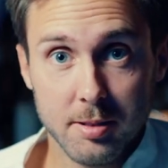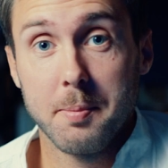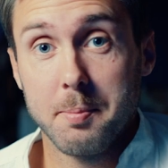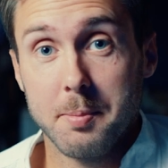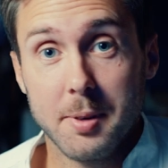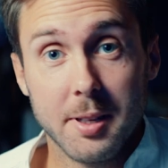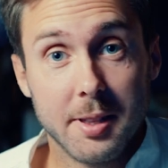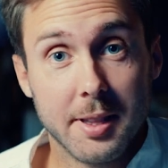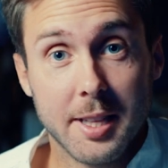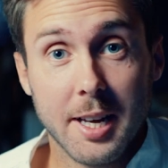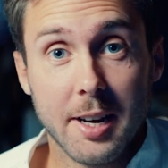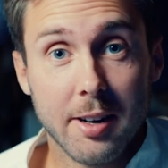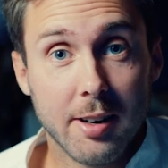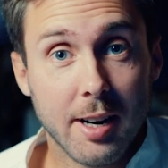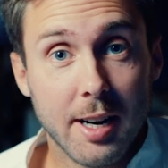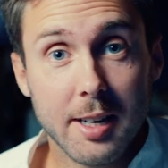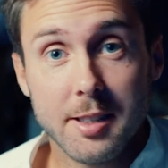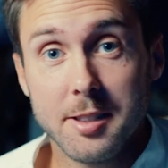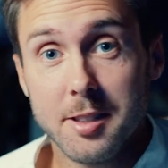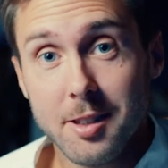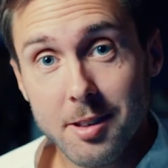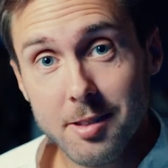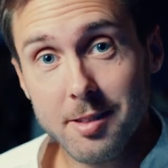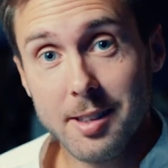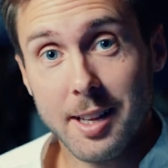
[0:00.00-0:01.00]
But there are
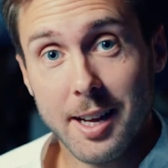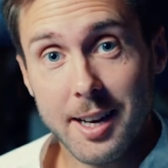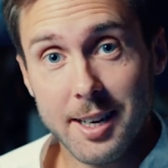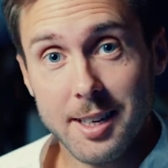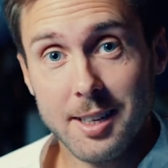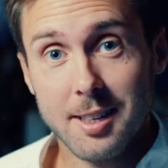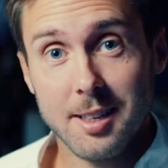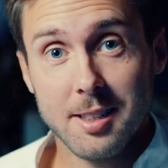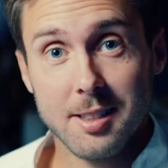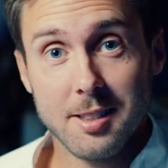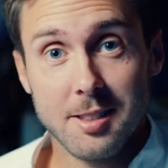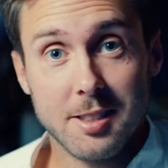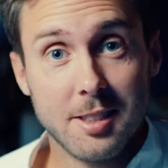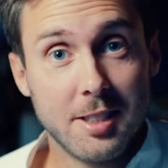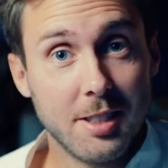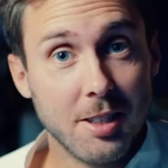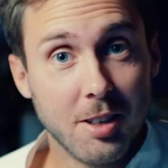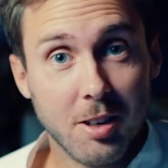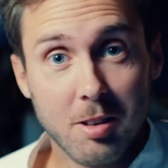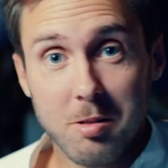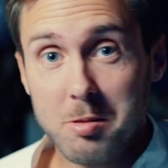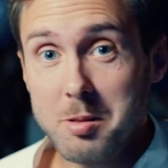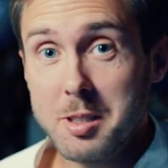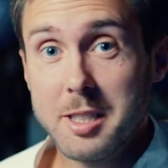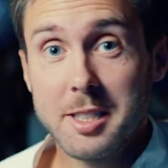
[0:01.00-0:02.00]
no lion. The
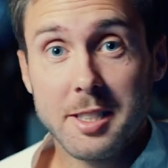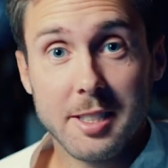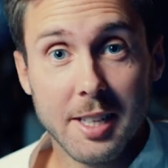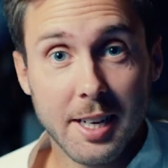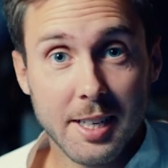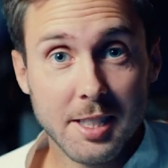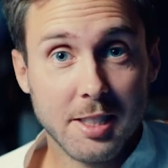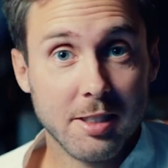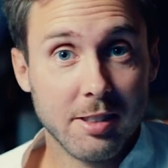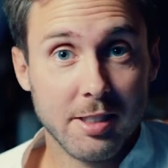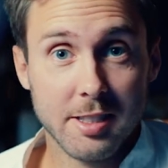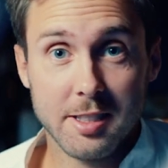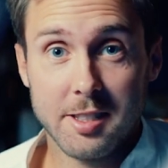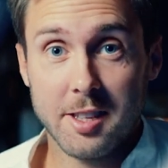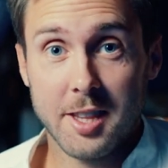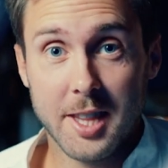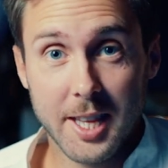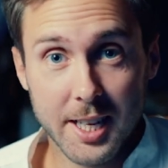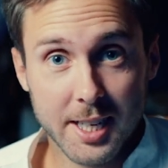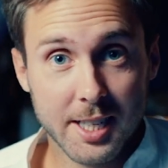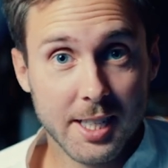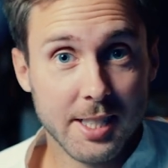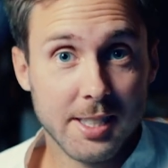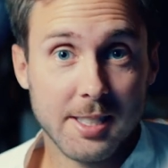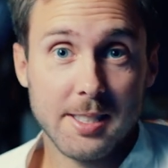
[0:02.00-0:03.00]
only dangerous
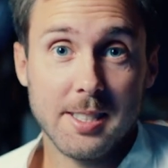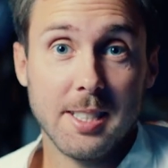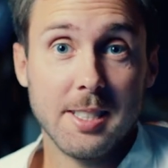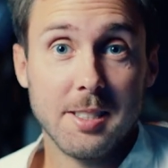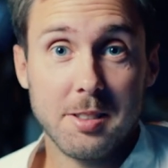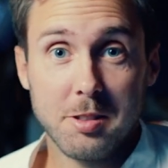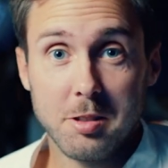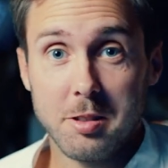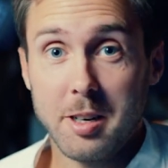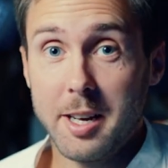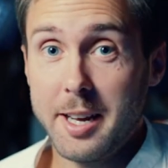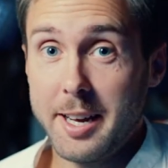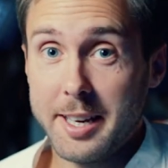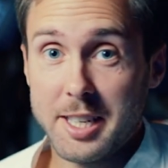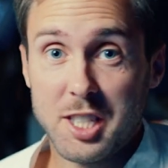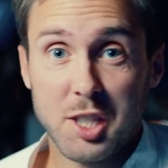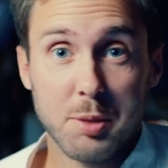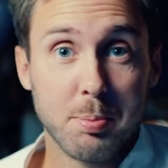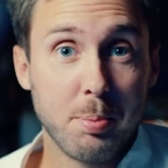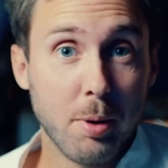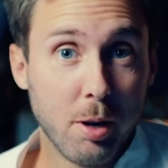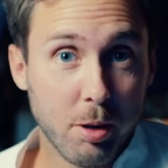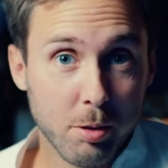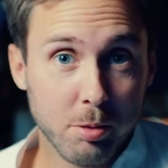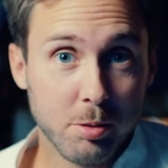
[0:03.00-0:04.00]
thing is that you are
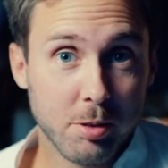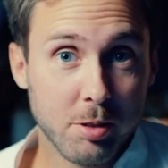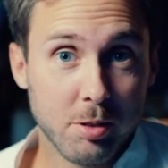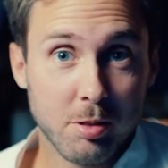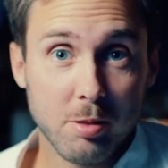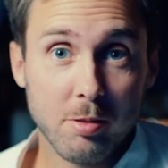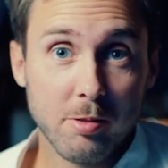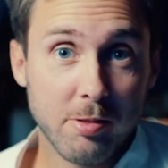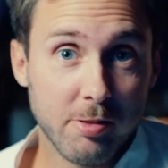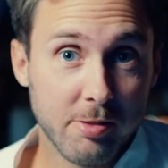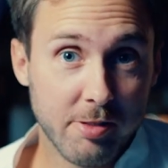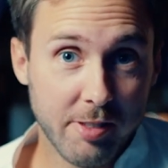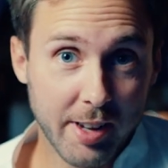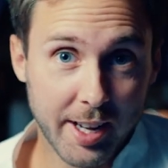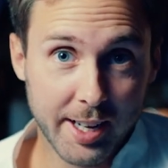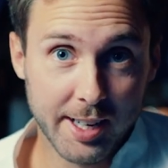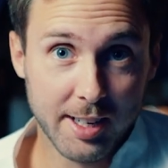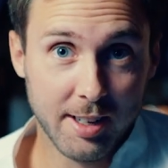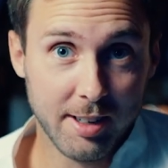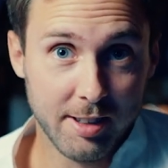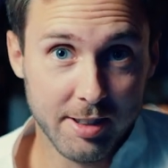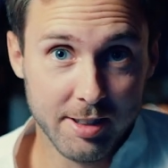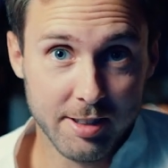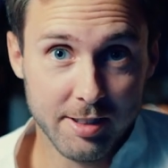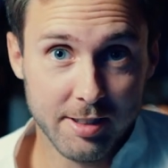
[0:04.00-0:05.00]
exposed to
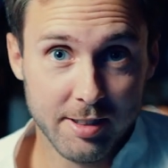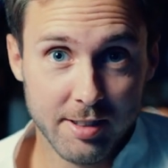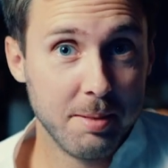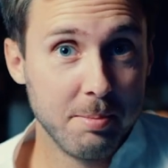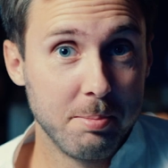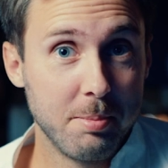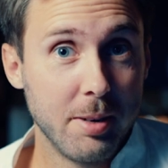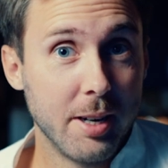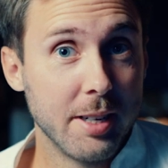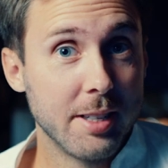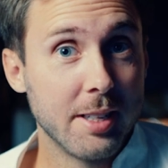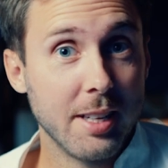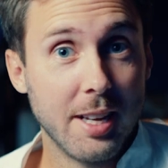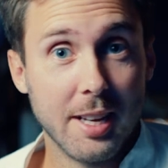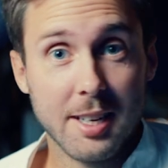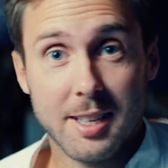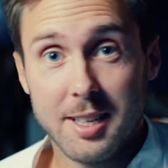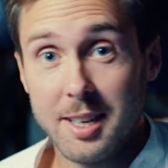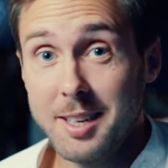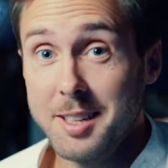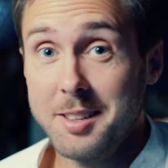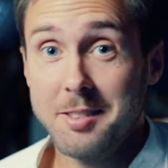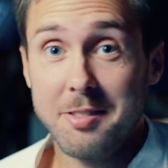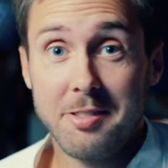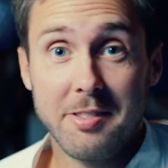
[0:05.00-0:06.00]
failure. But
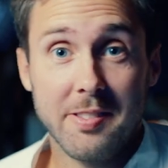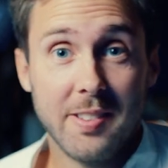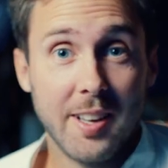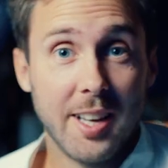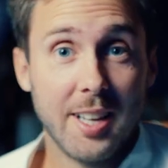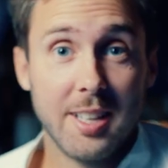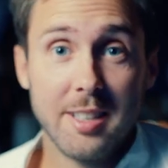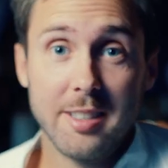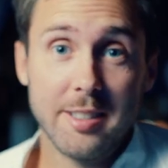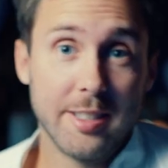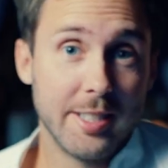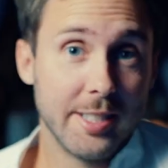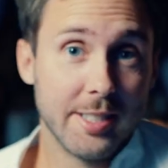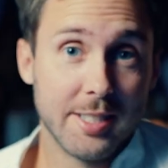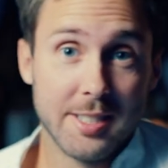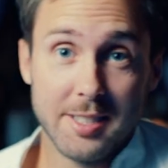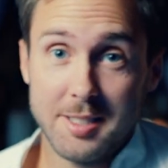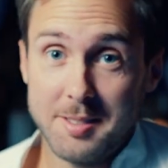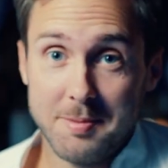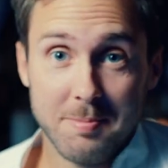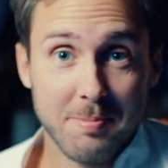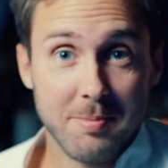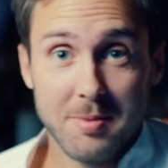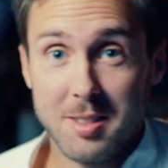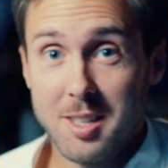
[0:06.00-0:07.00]
again, failure
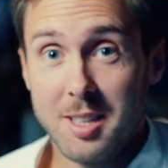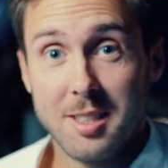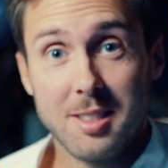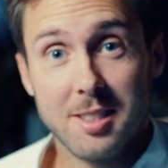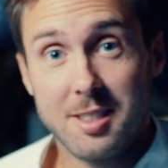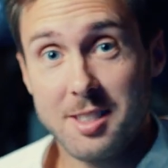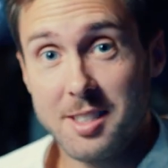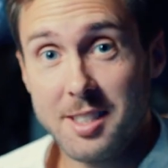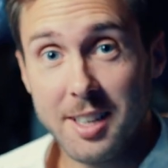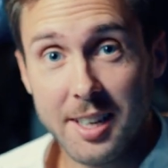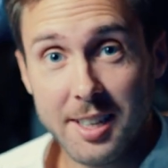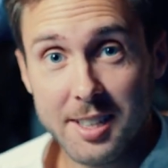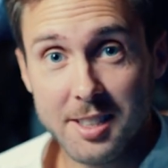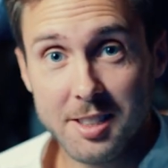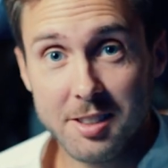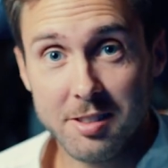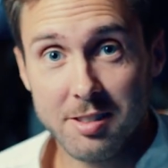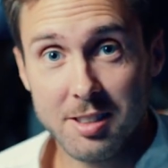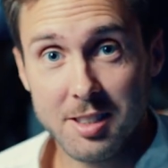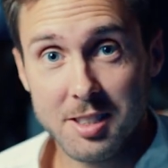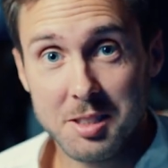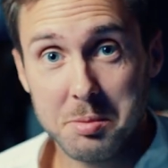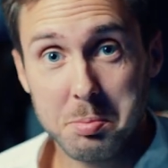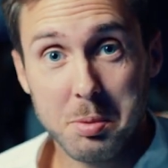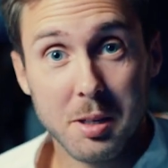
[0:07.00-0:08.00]
is not
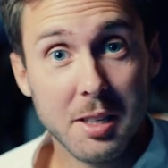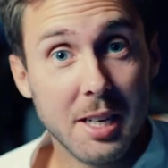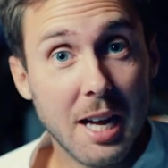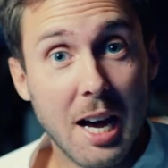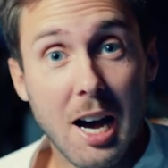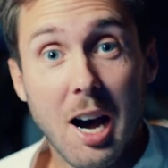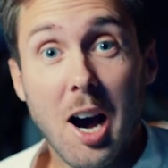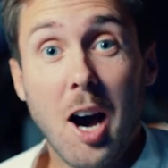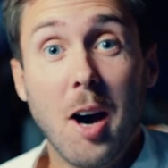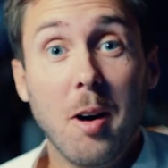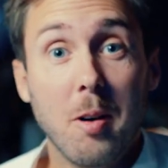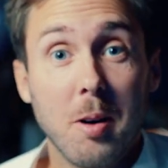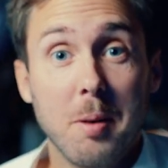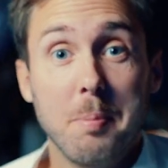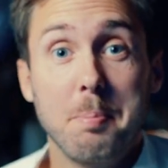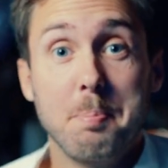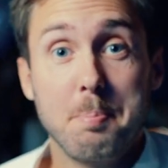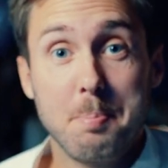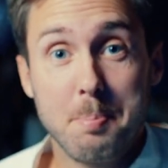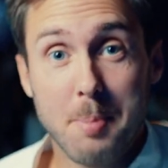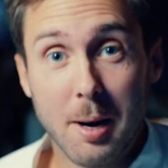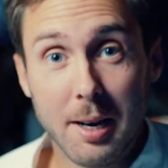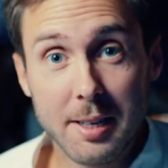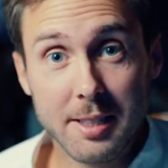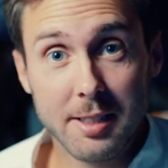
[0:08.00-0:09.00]
dangerous, but
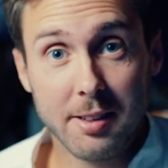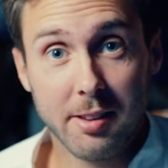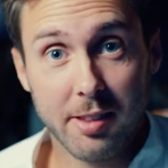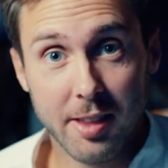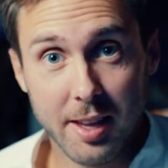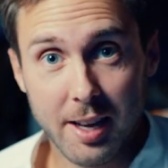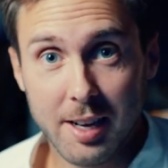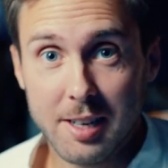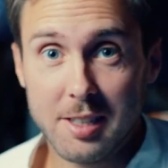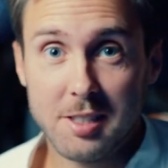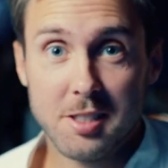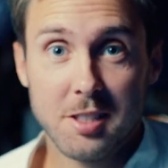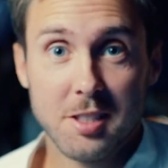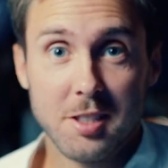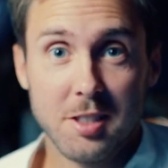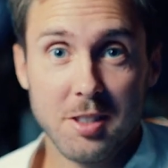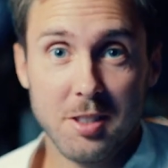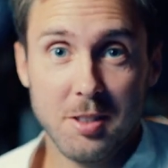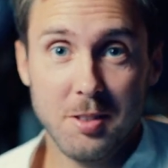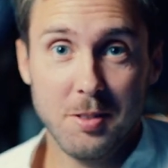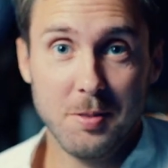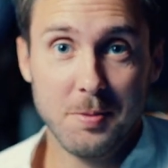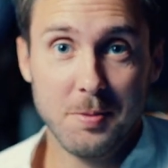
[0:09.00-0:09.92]
our body thinks so.